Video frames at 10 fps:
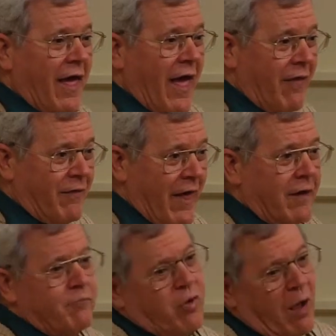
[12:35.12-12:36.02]
And
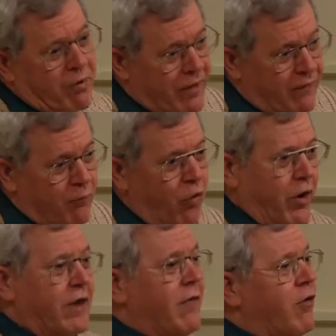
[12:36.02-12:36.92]
then, probably in the
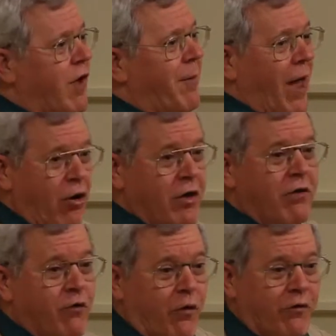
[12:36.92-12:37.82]
morning, they'll come out
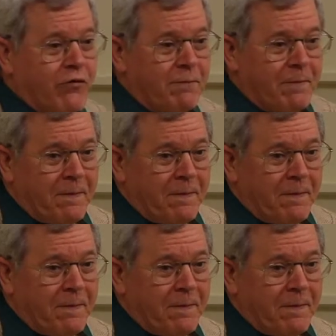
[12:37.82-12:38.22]
looking for us.